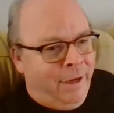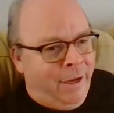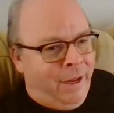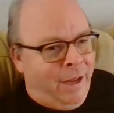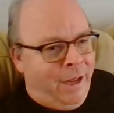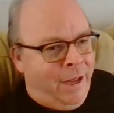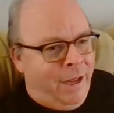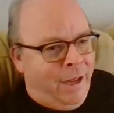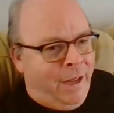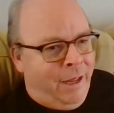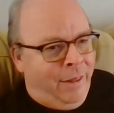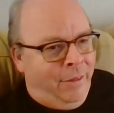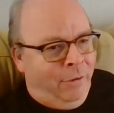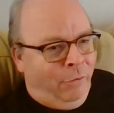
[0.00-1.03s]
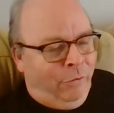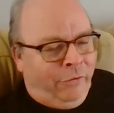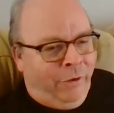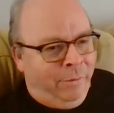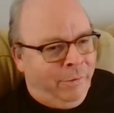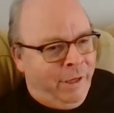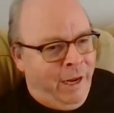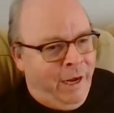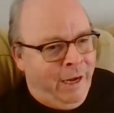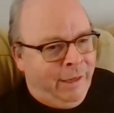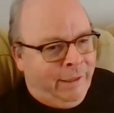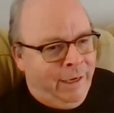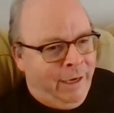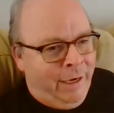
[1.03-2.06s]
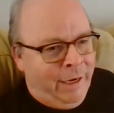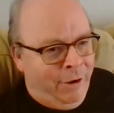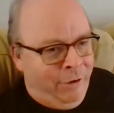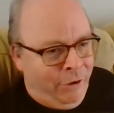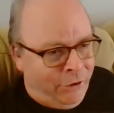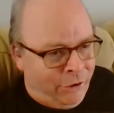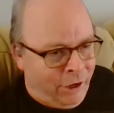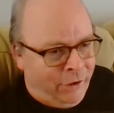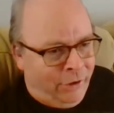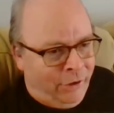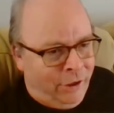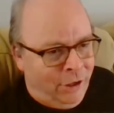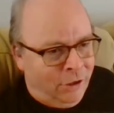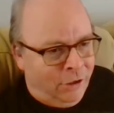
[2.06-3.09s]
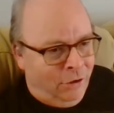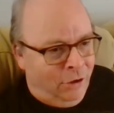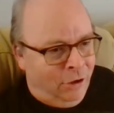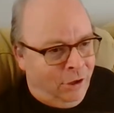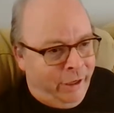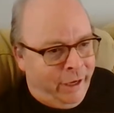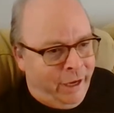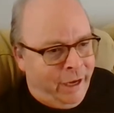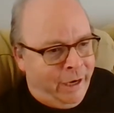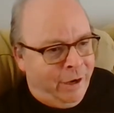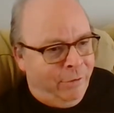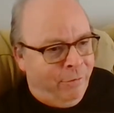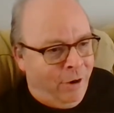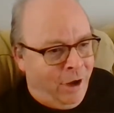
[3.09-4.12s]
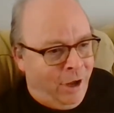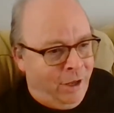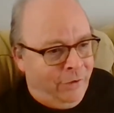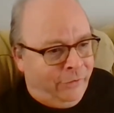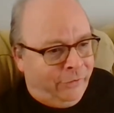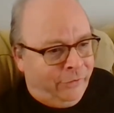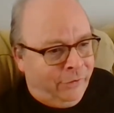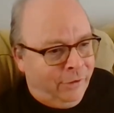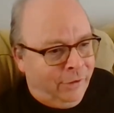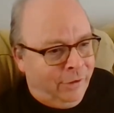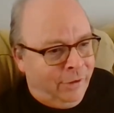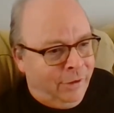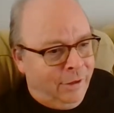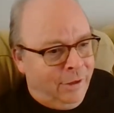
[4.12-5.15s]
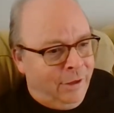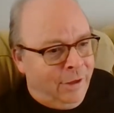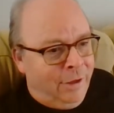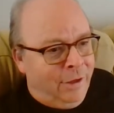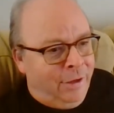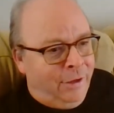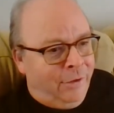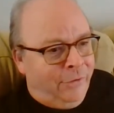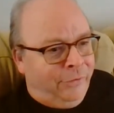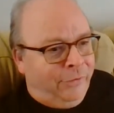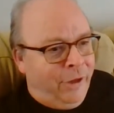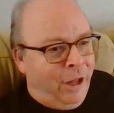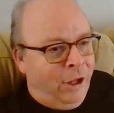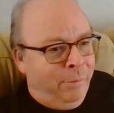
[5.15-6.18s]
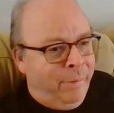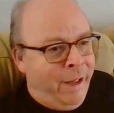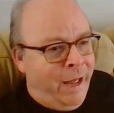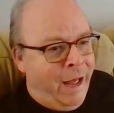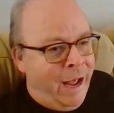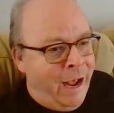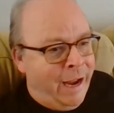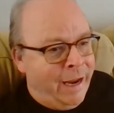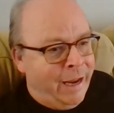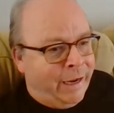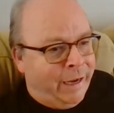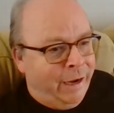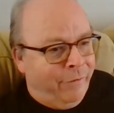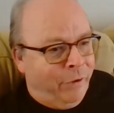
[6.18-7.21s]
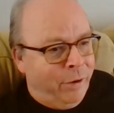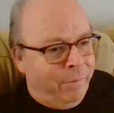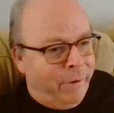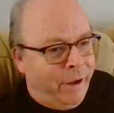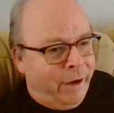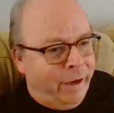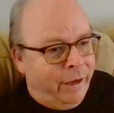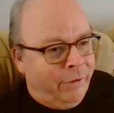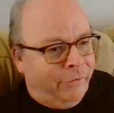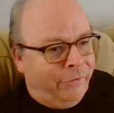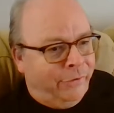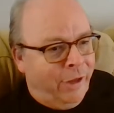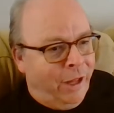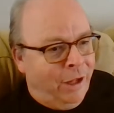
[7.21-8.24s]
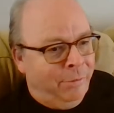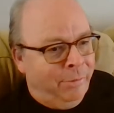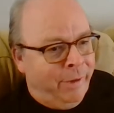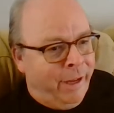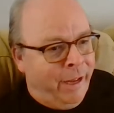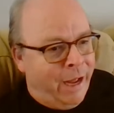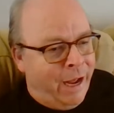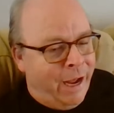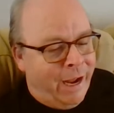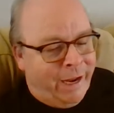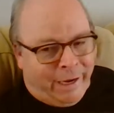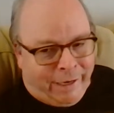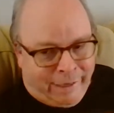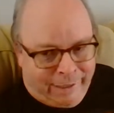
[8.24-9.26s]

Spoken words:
there was some lady leaning down to talk to the little girl, and it was Selma Hayek. Everybody, Selma Hayek.